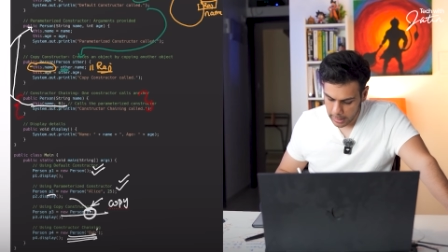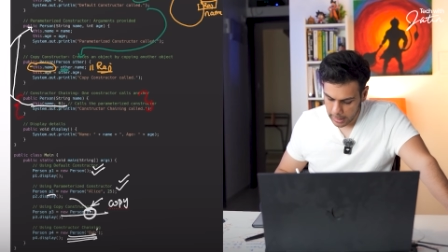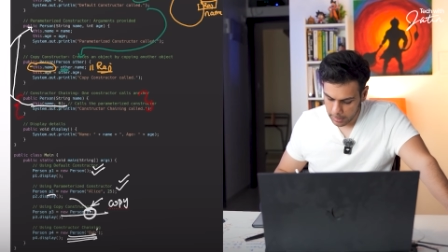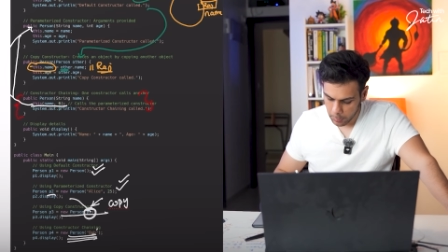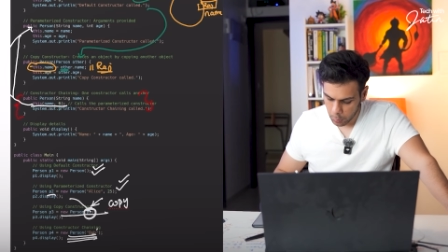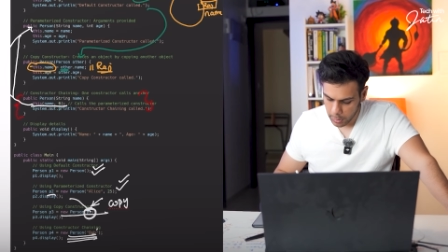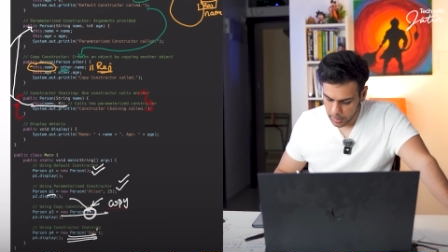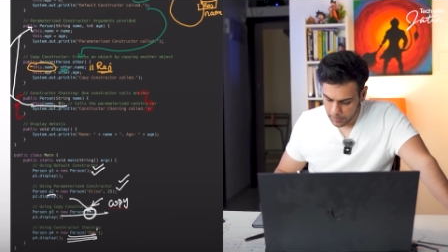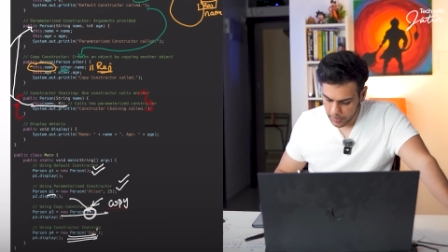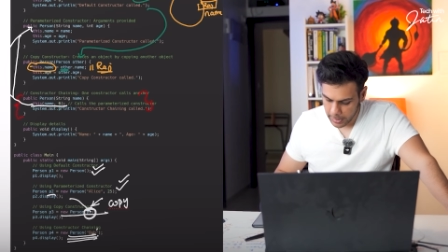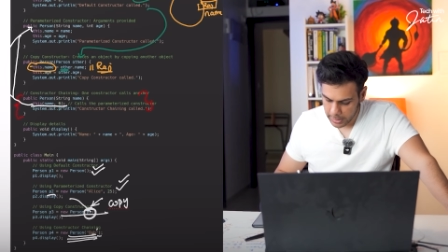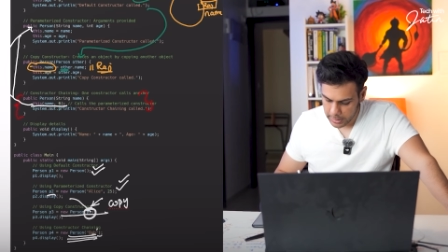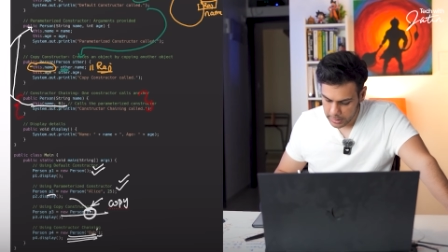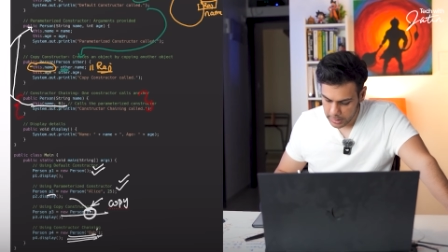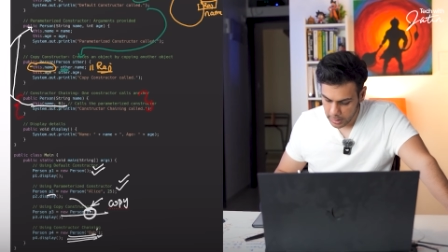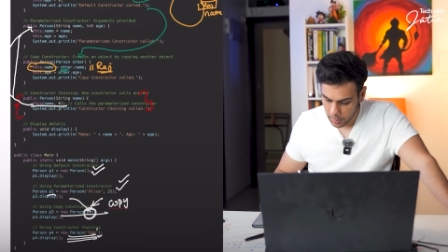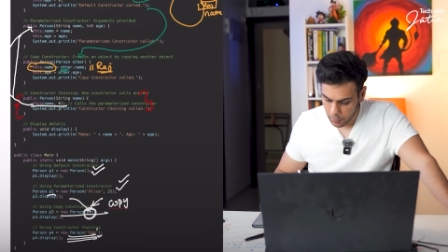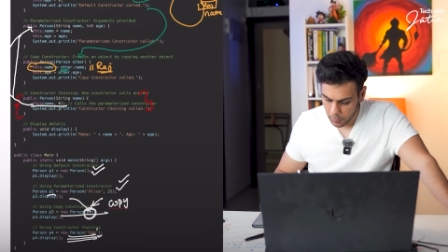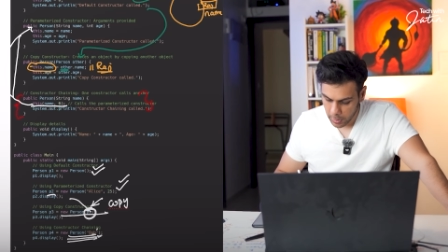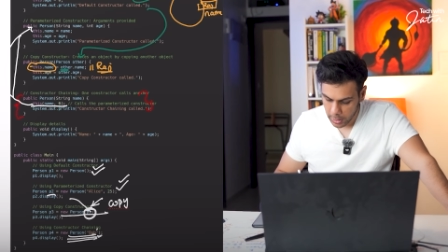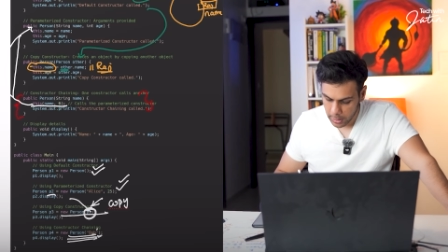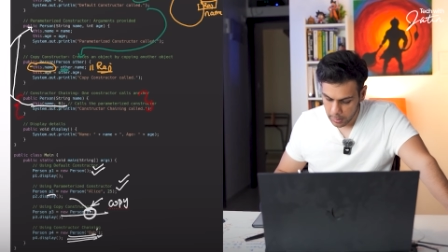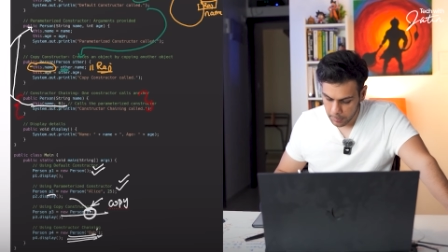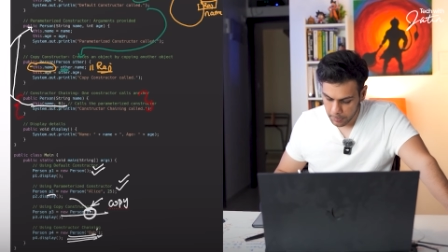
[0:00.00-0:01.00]
I am only
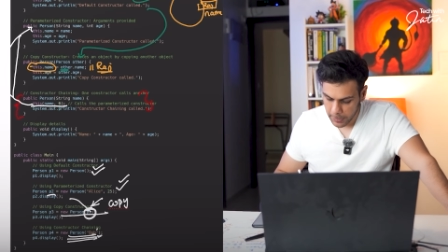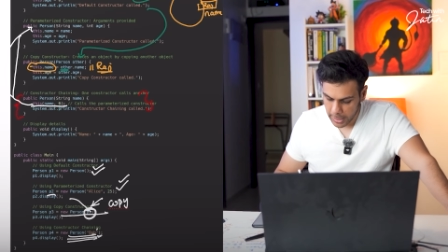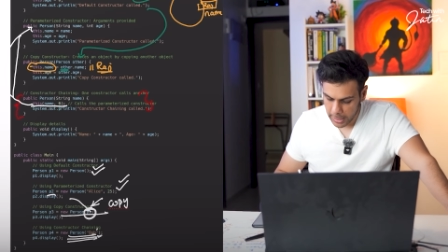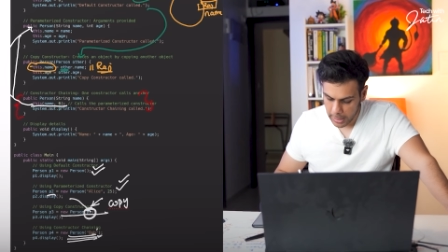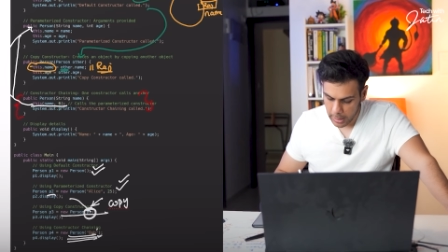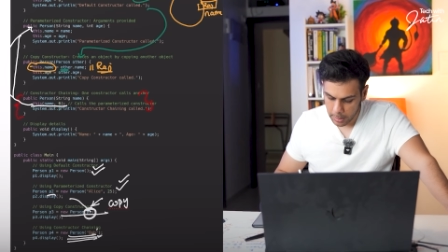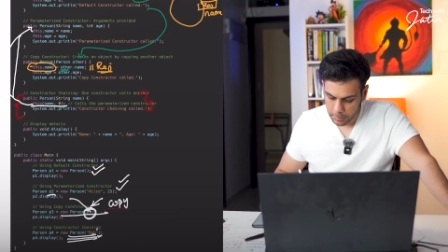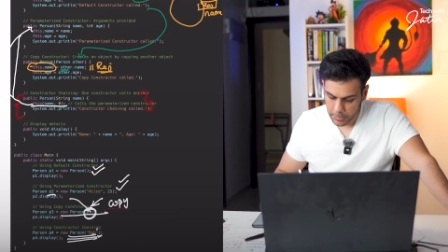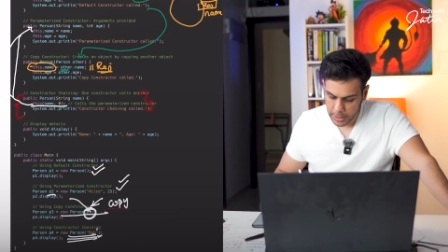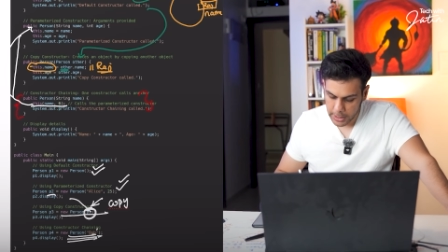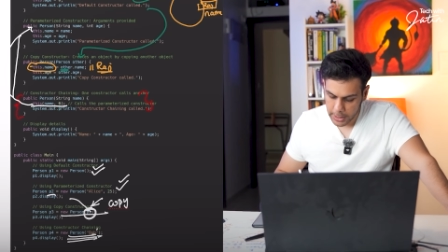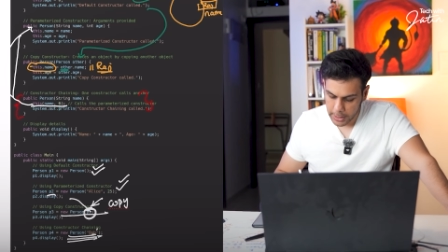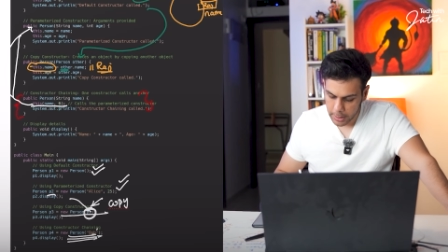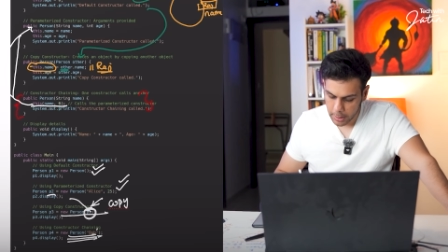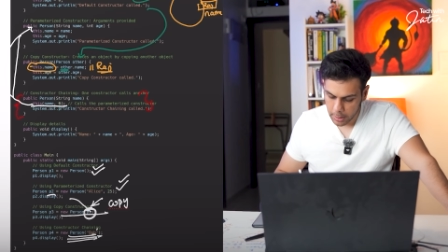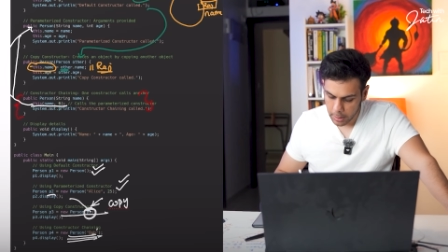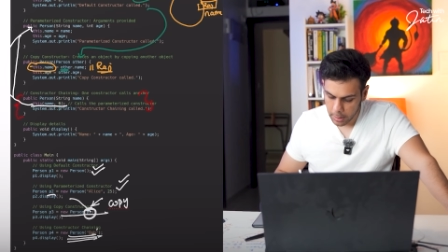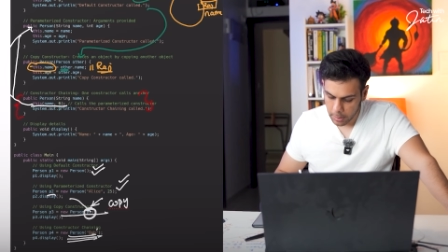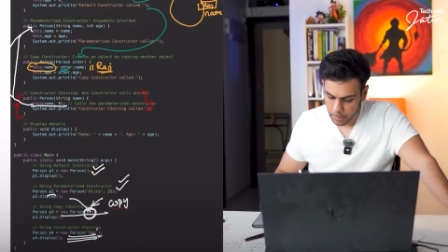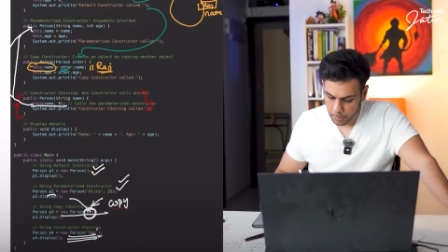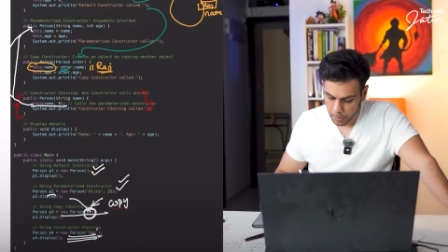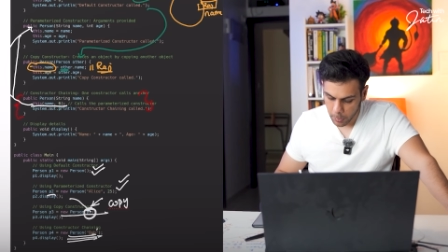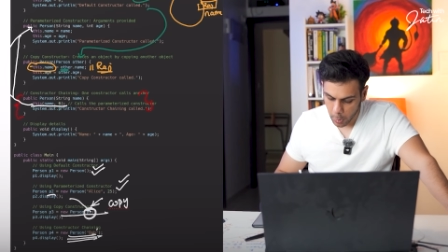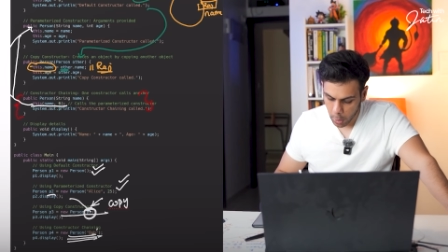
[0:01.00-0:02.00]
passing one
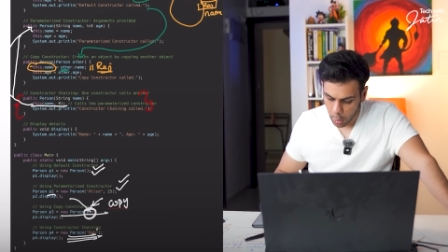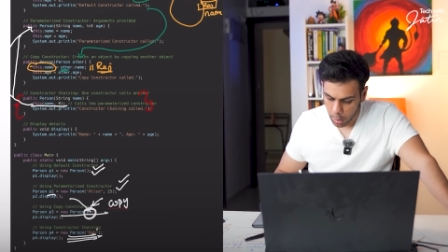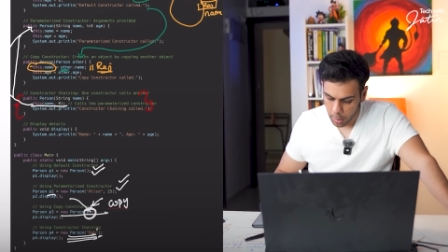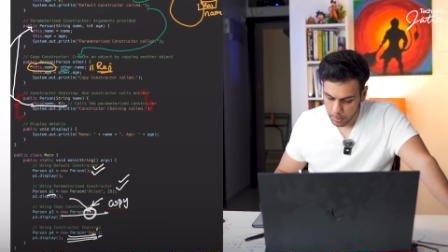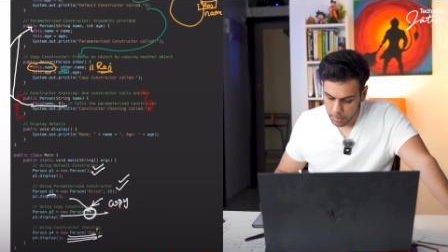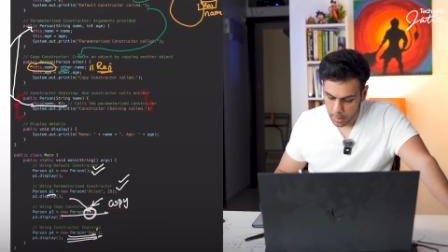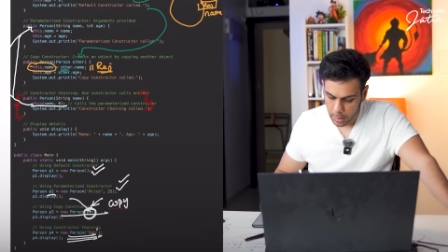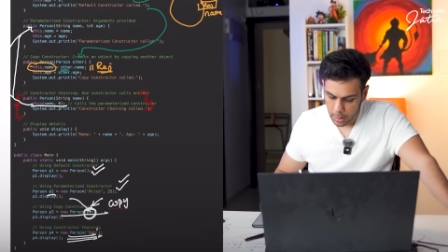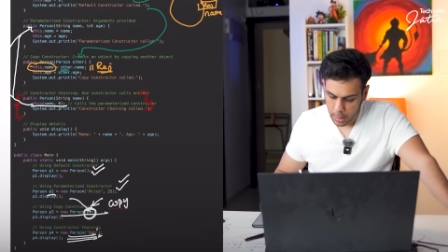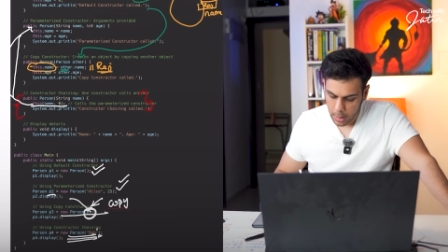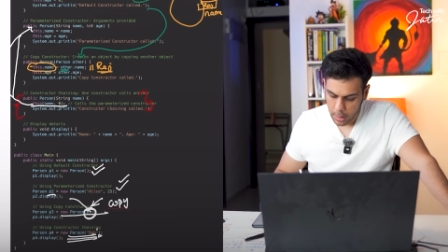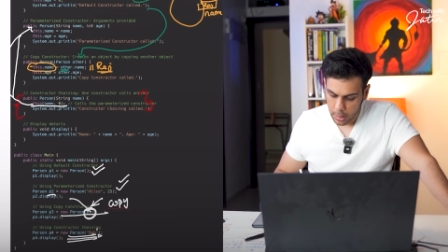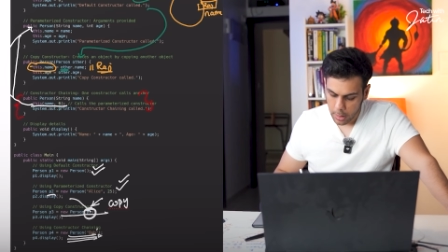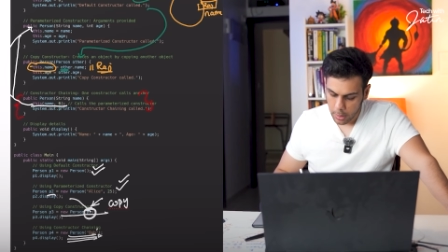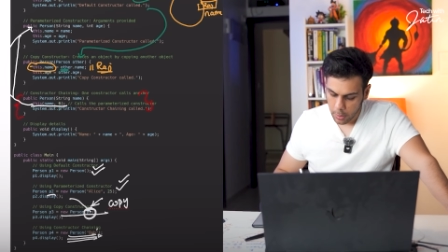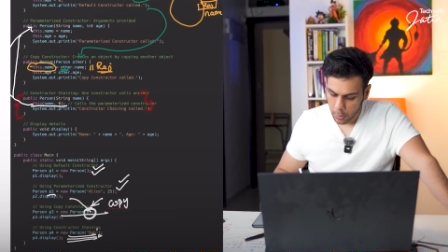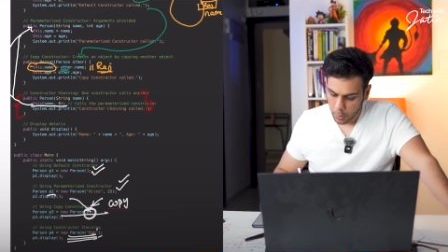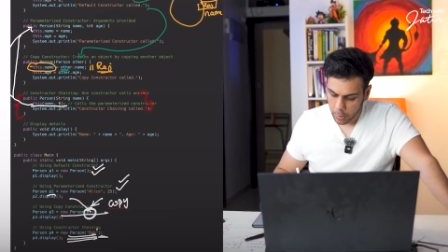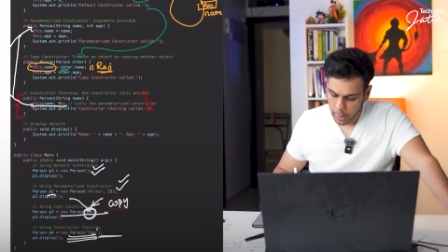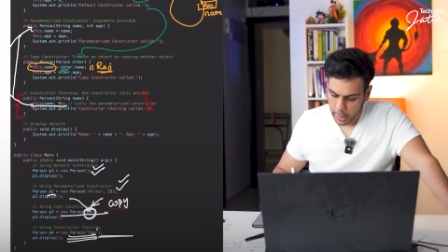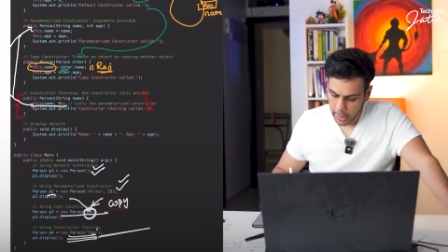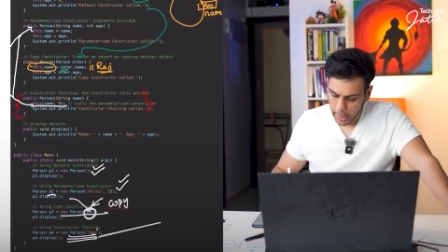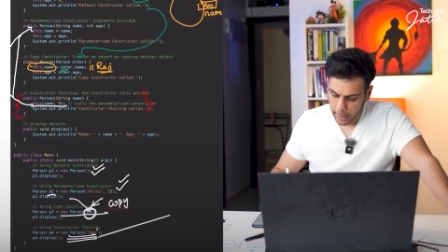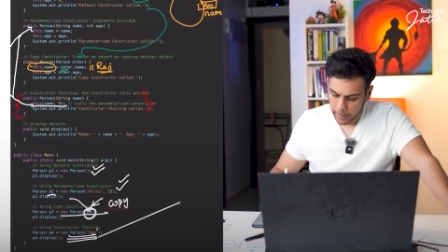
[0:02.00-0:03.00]
parameter, Bob.
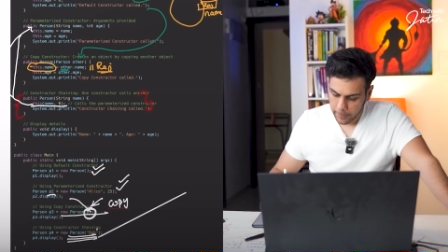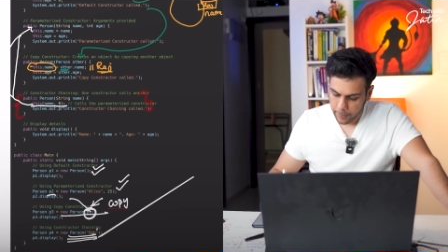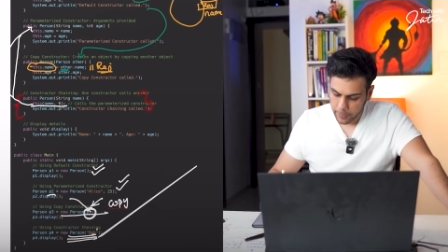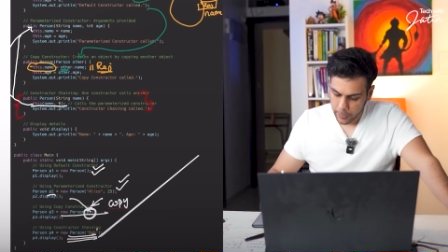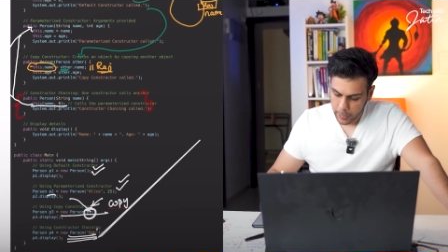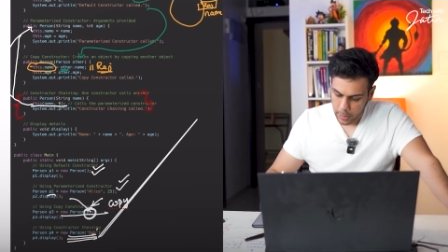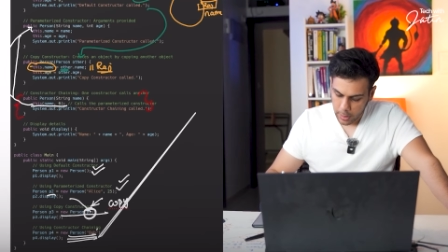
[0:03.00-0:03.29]
Okay.